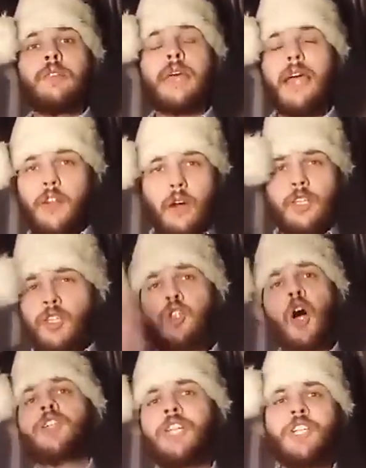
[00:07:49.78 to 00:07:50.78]
They are not
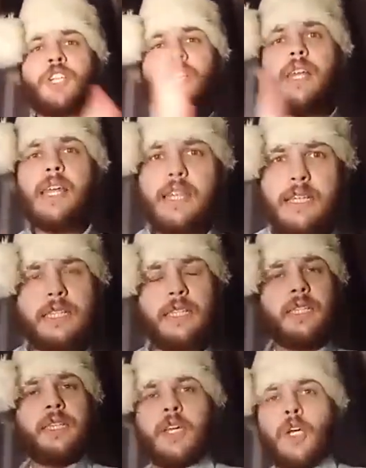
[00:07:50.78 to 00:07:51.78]
Scottish
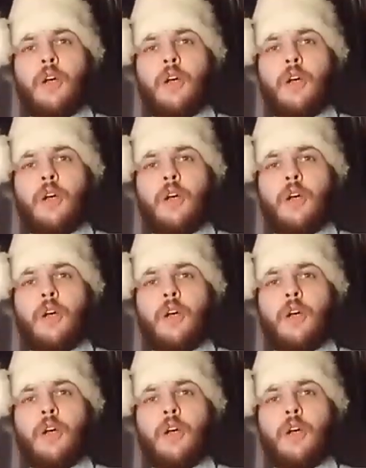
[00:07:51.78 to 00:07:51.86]
neats